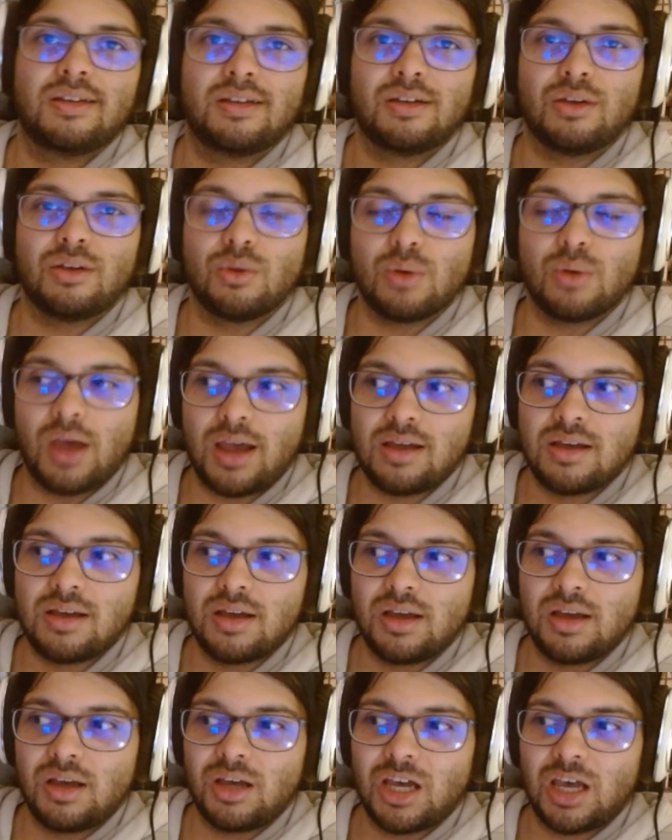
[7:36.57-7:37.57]
Okay?
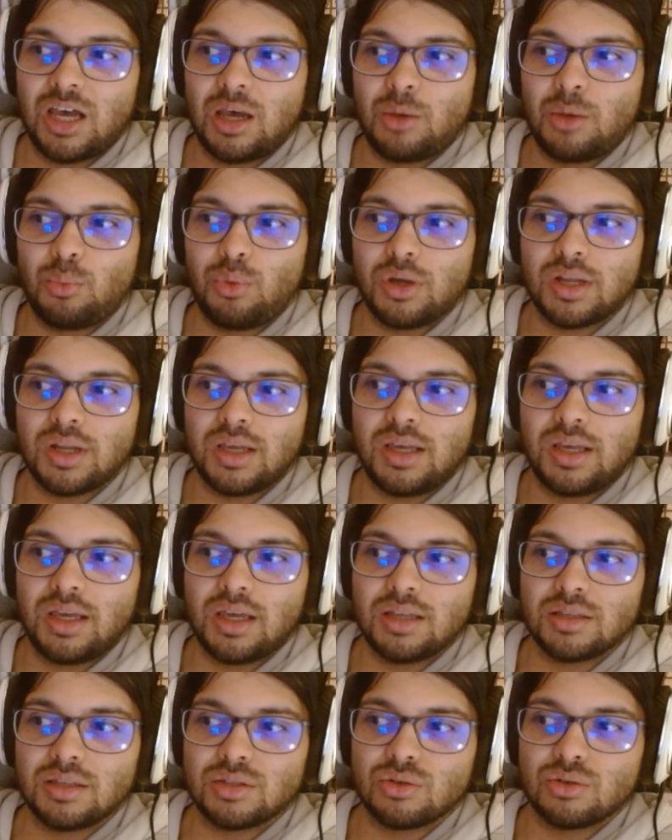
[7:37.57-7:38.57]
But
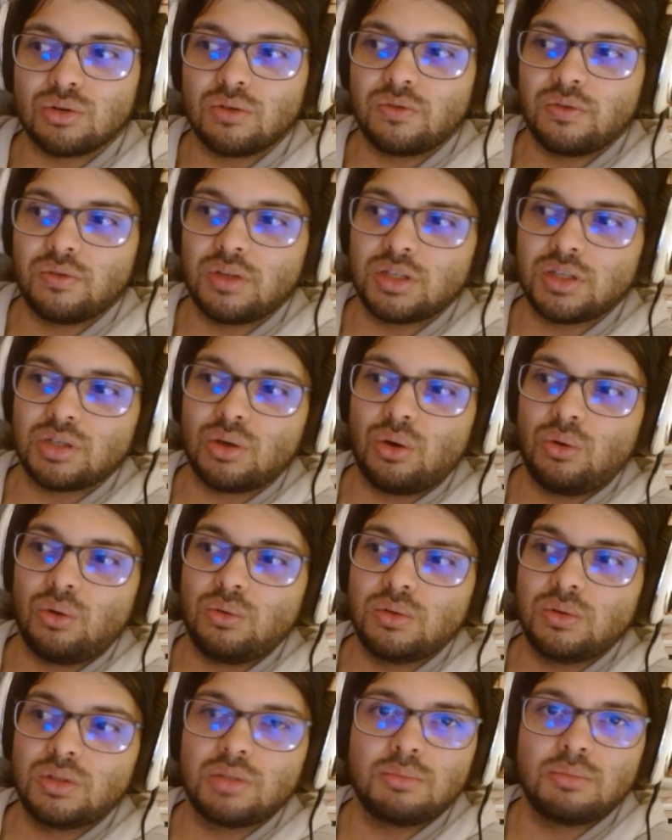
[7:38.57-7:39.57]
it's sort of this
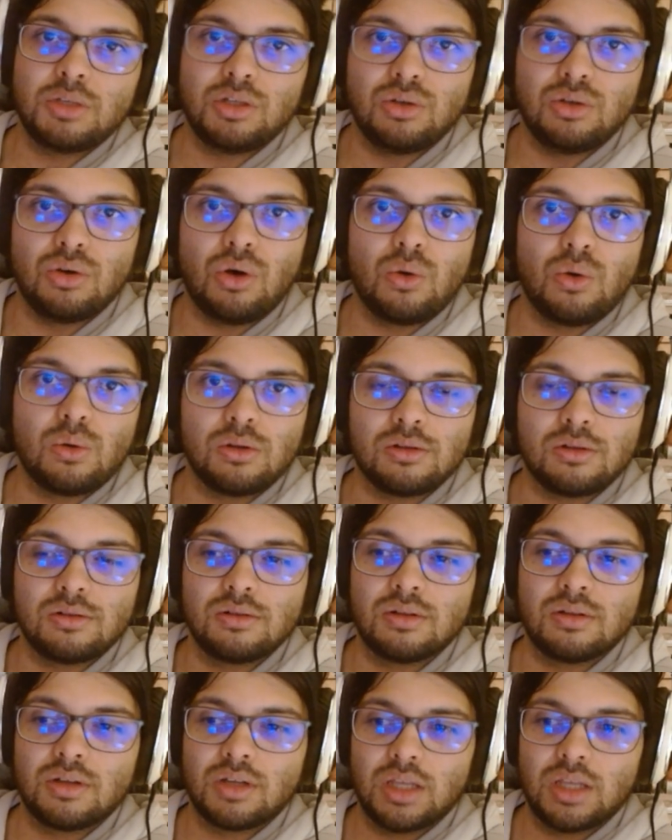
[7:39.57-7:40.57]
ultimate
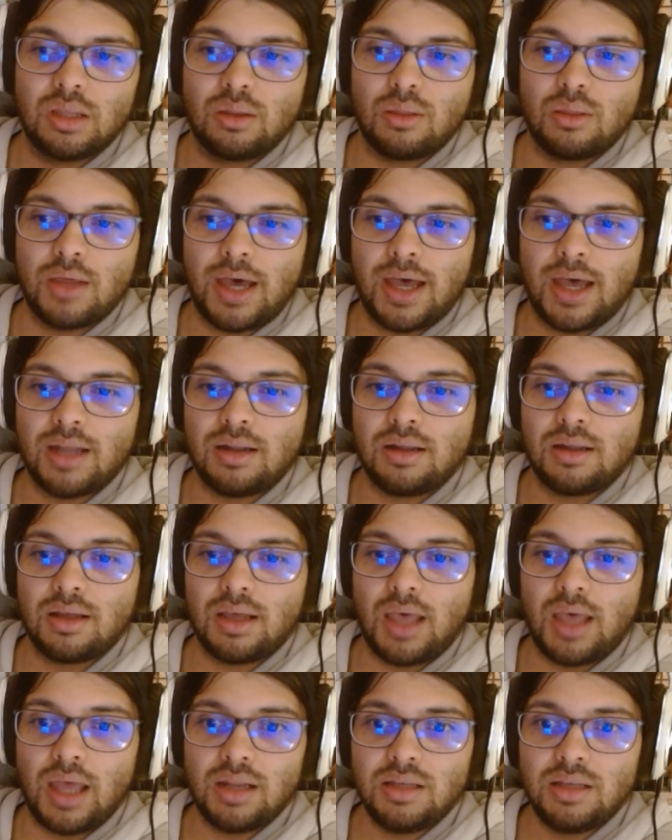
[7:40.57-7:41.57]
goal that
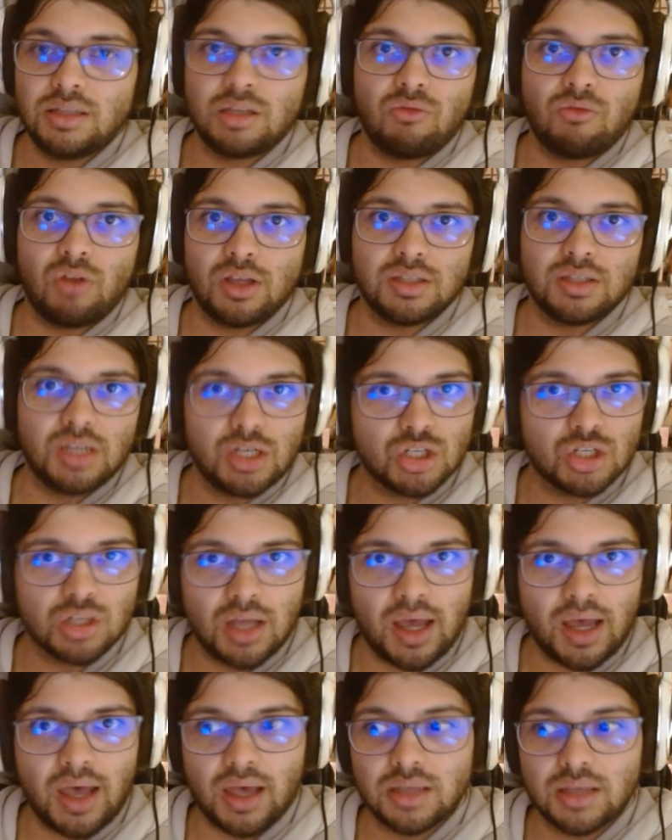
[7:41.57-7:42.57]
any civilization
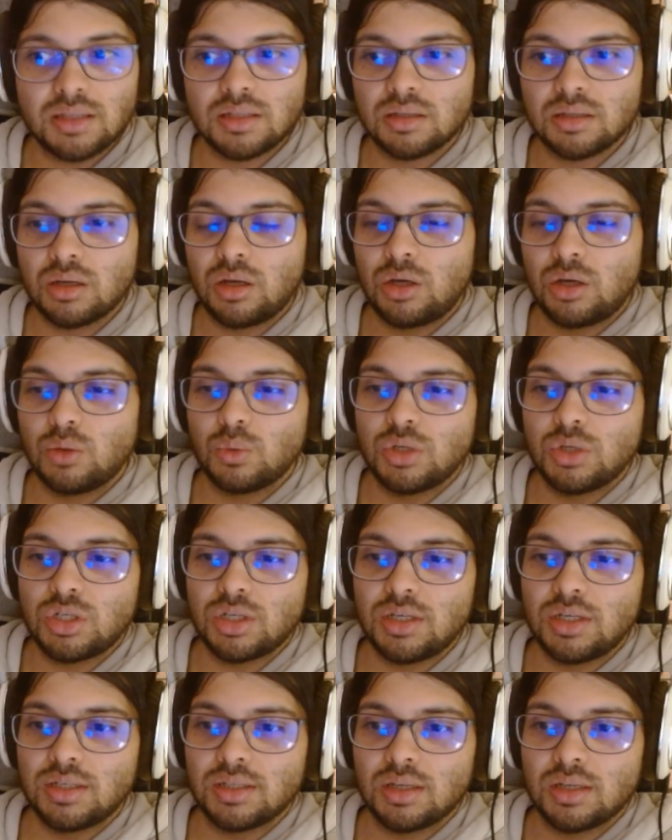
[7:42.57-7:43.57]
has, which
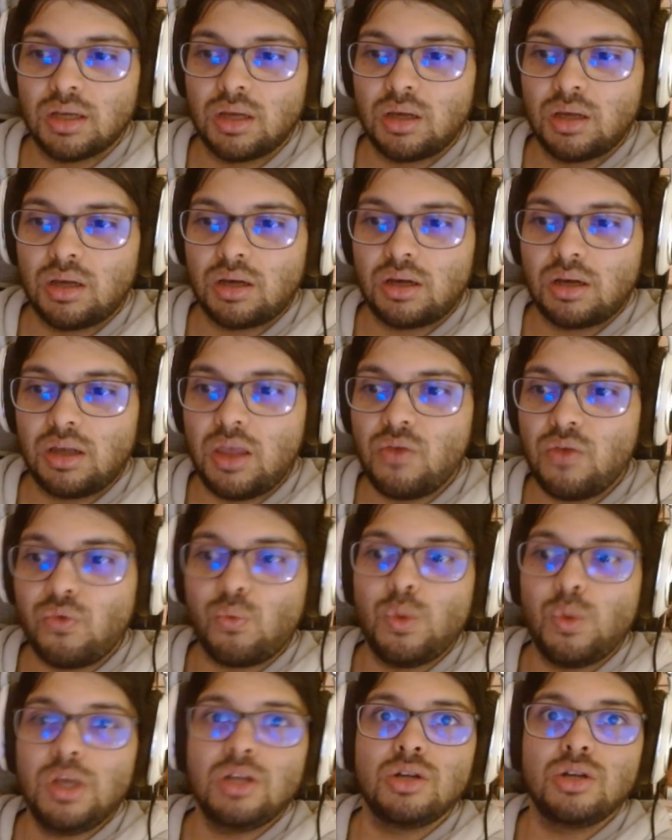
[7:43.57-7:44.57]
is, if
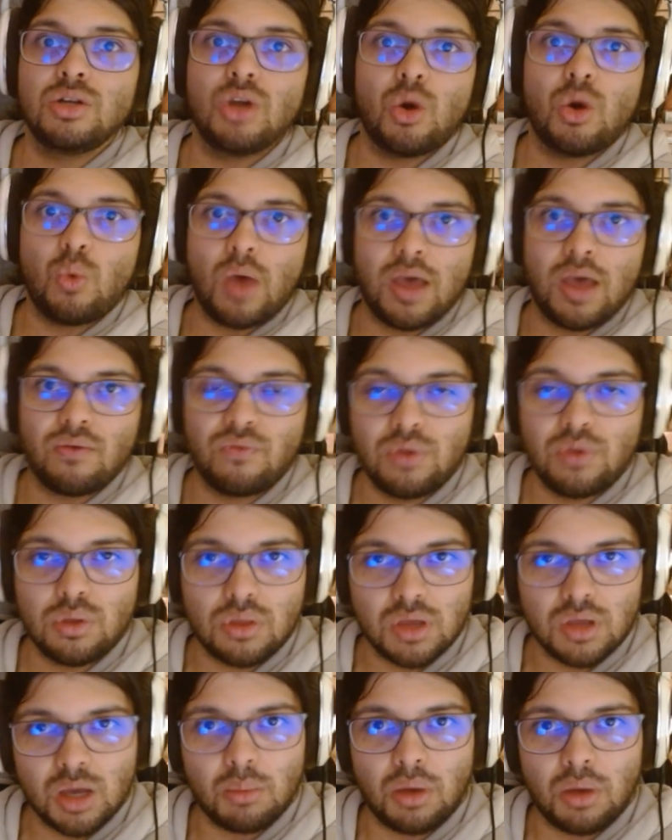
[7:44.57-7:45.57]
we know
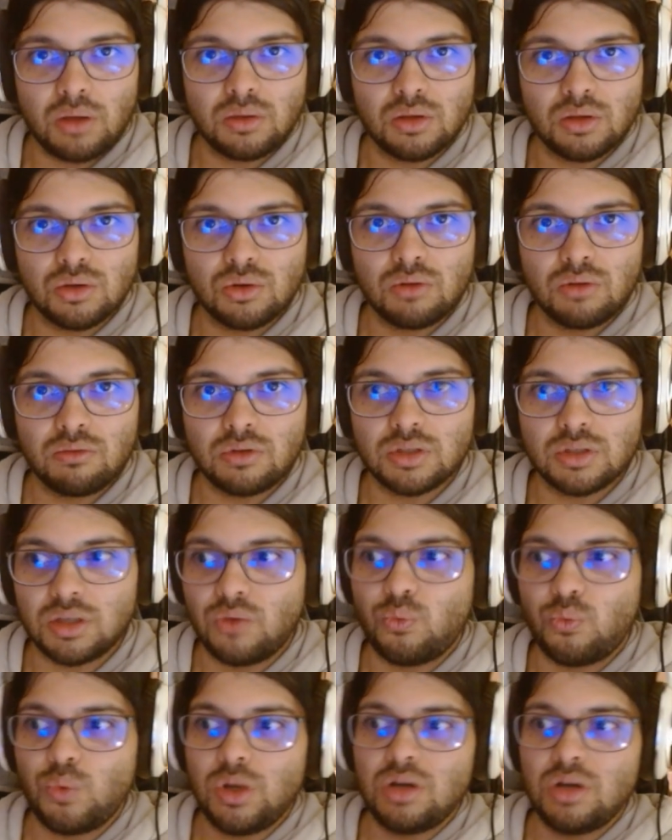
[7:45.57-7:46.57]
everything about the universe,
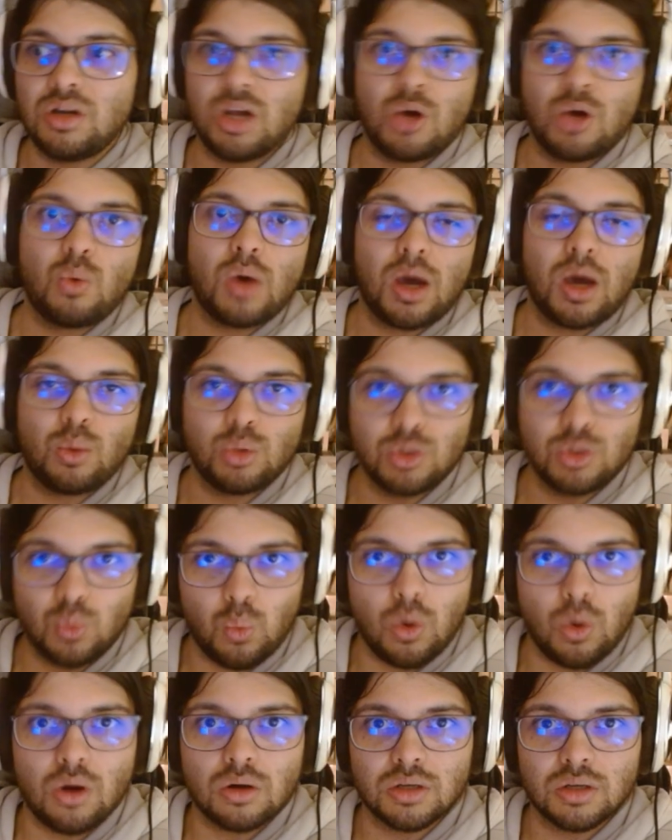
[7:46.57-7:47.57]
if we know how it
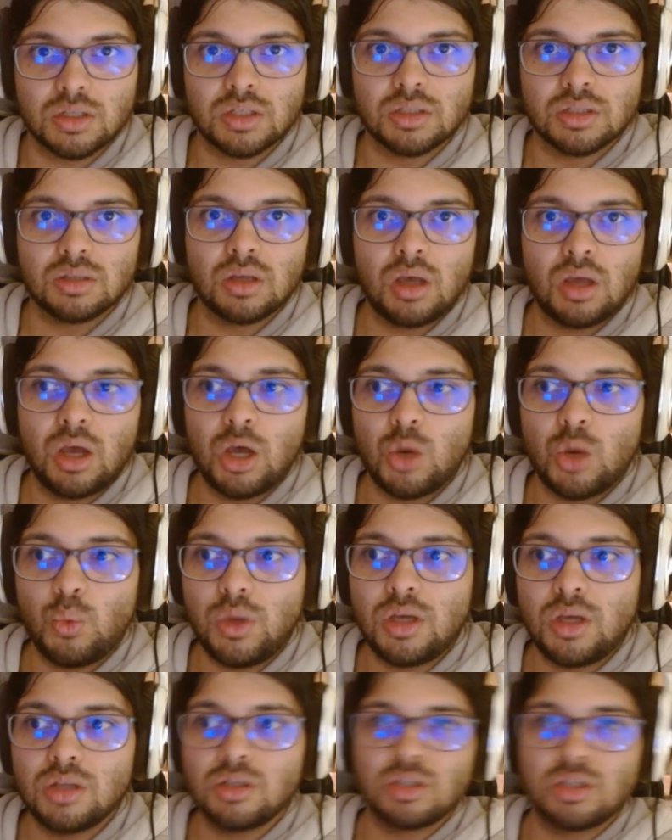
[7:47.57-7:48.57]
works, we
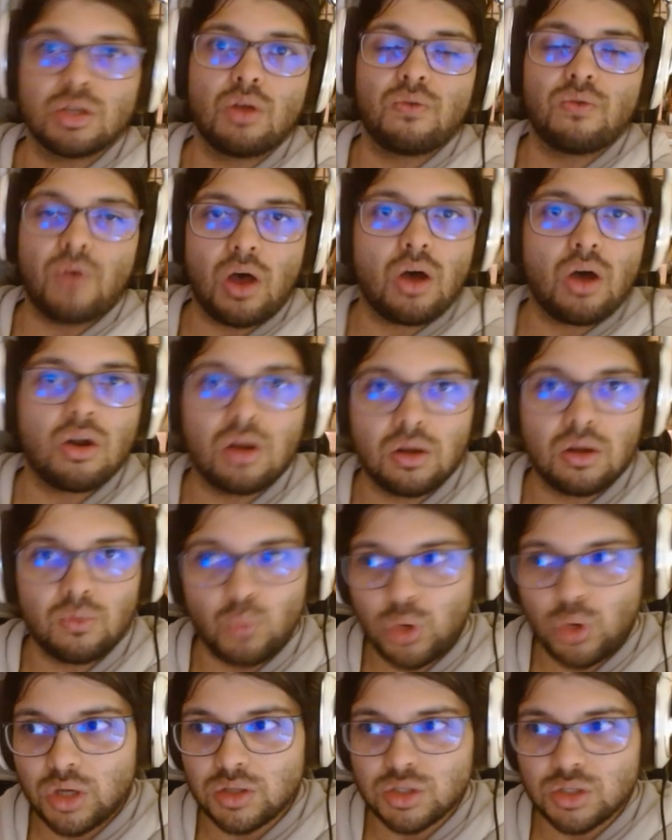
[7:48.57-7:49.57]
can solve all,
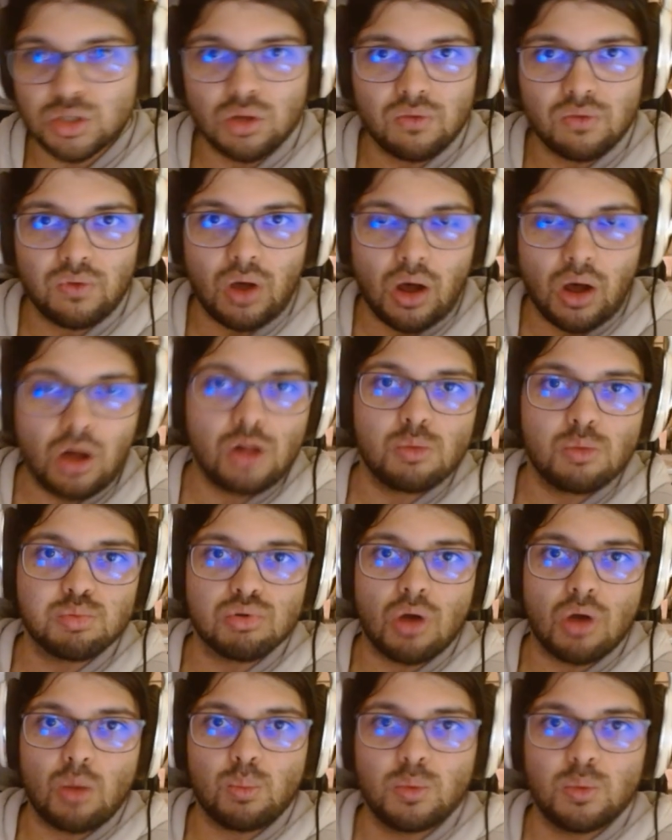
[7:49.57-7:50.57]
we can solve all
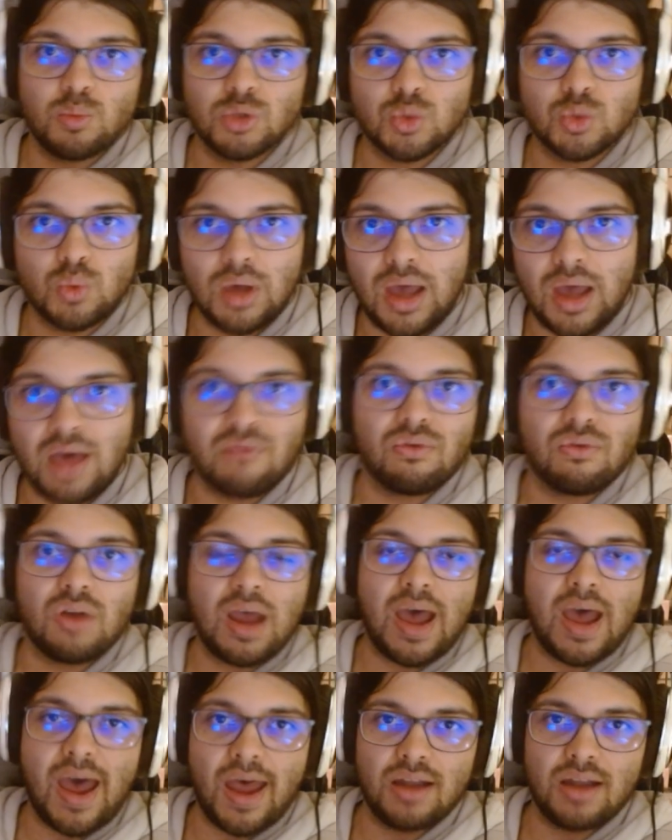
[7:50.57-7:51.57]
problems we ever
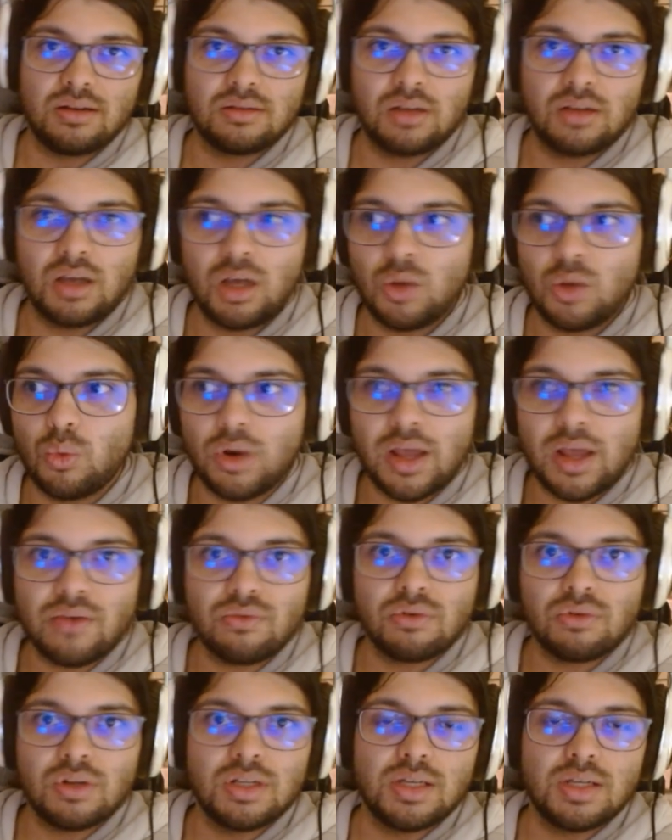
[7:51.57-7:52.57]
had,
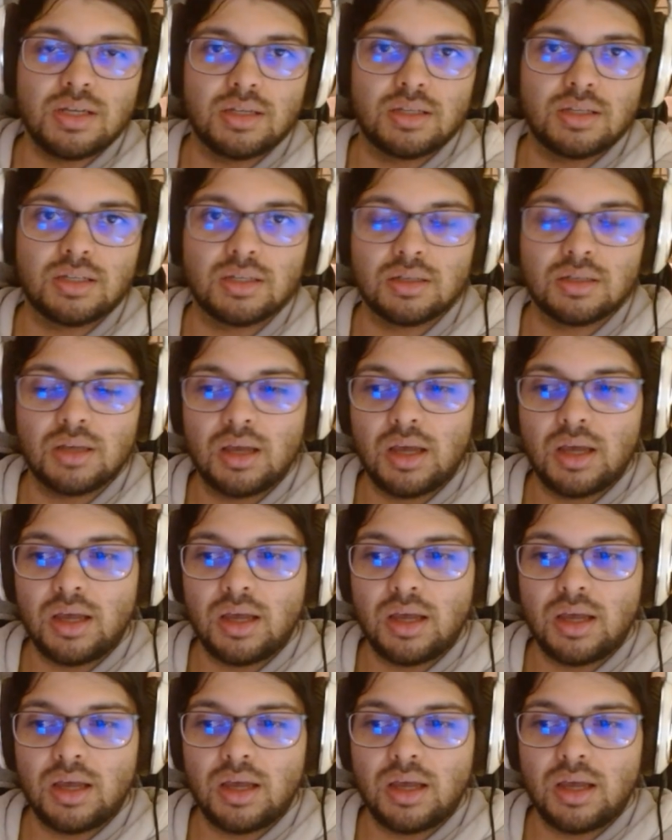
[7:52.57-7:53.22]
whatever it is.